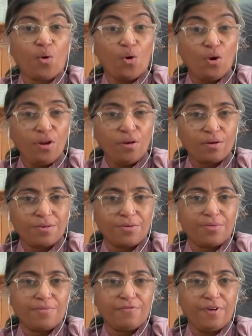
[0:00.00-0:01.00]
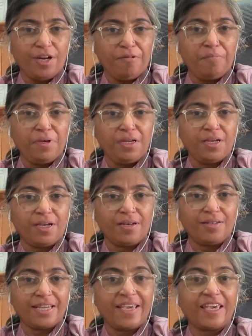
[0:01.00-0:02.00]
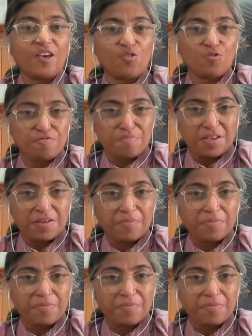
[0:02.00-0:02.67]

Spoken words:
honor to feed me and take care of me.